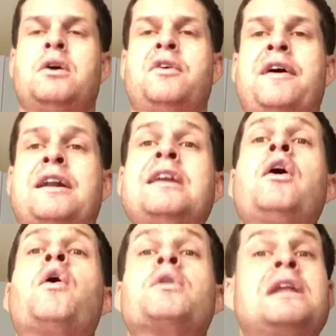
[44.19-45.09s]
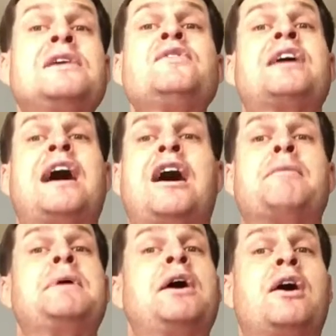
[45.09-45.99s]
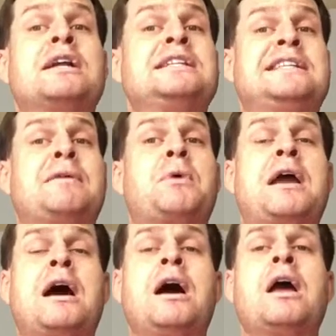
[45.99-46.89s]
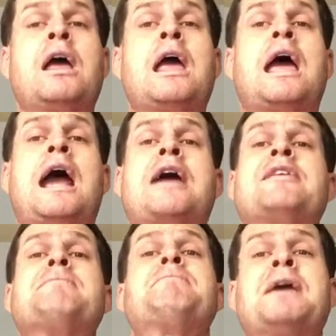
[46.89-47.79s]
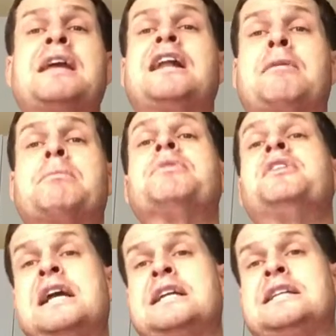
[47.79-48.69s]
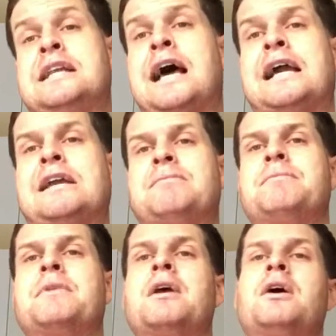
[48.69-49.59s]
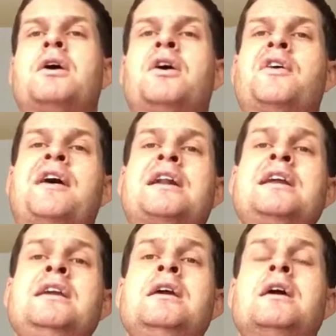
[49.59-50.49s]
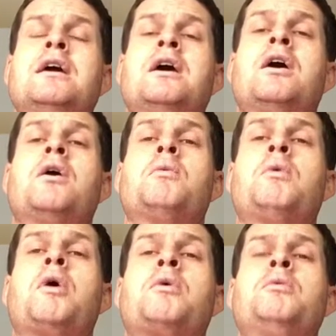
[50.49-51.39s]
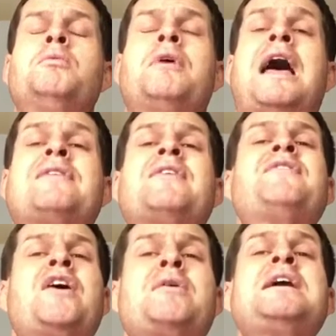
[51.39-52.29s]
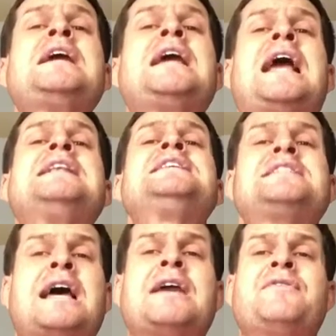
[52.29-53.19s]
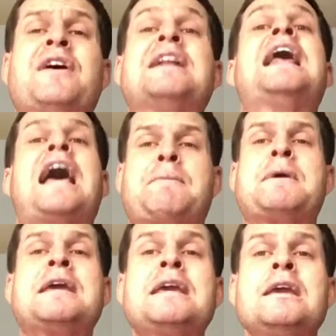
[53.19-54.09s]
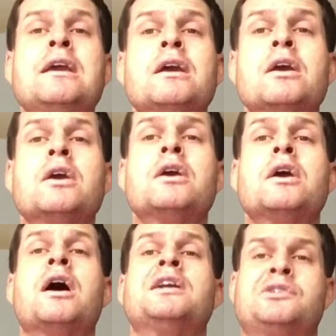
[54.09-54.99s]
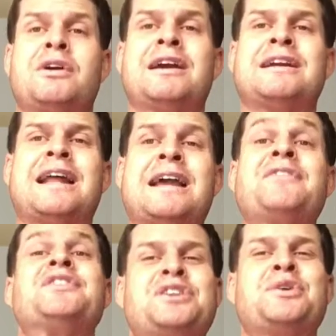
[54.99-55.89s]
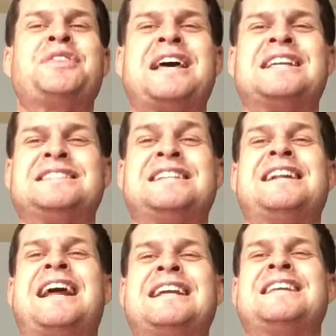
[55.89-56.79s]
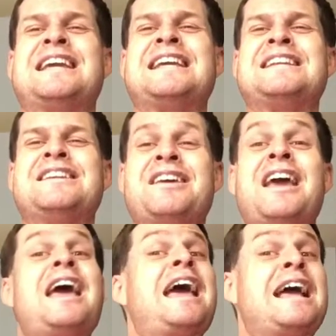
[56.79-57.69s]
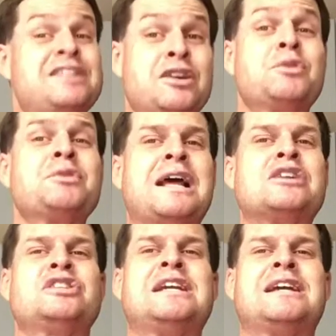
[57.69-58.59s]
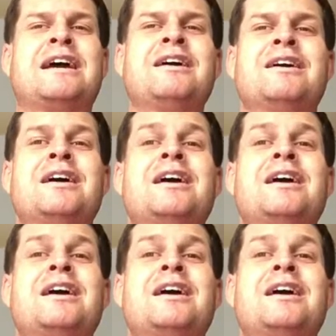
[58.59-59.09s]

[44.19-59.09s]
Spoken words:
Alrighty? Or leave your car behind somewhere and then pick it up the next day. Alrighty? Well, have a very and safe and happy Australia Day for 2018. Until next year,